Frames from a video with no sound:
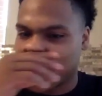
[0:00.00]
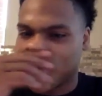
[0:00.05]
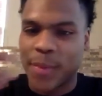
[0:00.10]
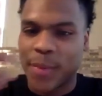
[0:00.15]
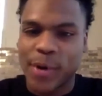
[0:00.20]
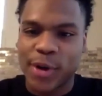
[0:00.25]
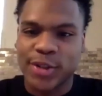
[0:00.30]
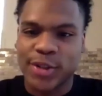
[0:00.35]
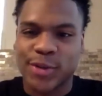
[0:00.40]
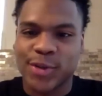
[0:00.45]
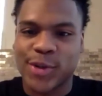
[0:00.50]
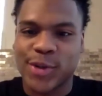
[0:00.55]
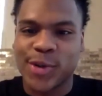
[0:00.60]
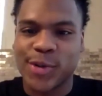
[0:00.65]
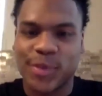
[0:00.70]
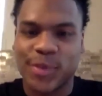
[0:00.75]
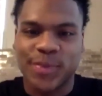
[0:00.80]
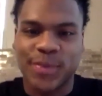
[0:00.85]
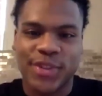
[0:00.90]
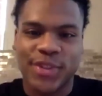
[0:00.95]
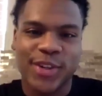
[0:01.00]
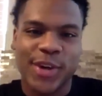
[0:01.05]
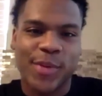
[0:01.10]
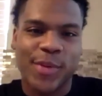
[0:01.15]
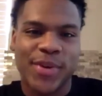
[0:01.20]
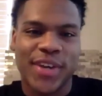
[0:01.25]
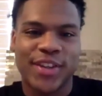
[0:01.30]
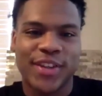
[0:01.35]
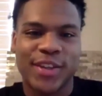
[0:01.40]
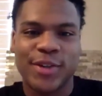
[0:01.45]
But I'm also cool with, you know,
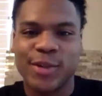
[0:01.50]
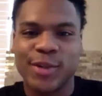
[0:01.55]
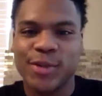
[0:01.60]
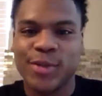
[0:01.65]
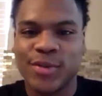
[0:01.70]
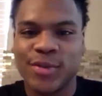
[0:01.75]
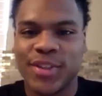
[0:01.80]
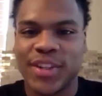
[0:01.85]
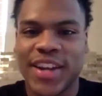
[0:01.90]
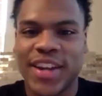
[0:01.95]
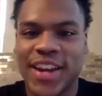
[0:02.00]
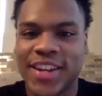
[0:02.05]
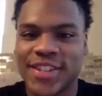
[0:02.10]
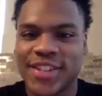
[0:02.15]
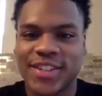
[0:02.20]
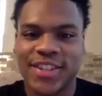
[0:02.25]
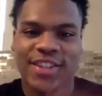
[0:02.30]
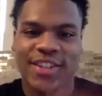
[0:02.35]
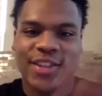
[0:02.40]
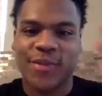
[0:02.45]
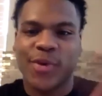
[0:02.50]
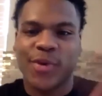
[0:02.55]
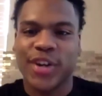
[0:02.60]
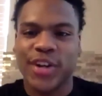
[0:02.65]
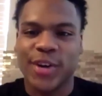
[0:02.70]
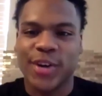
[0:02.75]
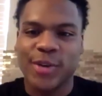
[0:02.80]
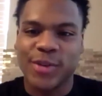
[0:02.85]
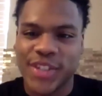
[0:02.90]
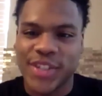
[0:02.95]
being the next, the one
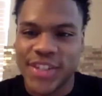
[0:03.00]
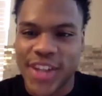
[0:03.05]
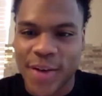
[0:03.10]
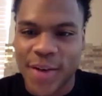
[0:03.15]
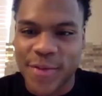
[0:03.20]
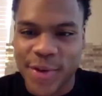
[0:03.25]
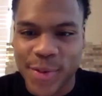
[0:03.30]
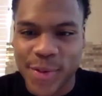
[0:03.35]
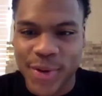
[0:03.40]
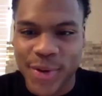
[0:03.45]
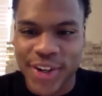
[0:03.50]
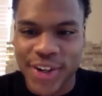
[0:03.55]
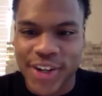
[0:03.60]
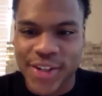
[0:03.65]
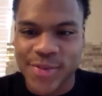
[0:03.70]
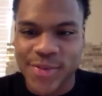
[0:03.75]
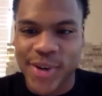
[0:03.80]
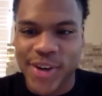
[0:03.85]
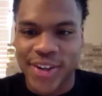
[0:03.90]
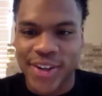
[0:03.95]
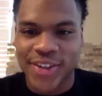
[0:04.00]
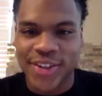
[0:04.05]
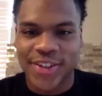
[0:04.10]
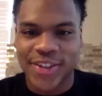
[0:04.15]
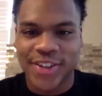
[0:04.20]
and only Sahvir Wheeler as well.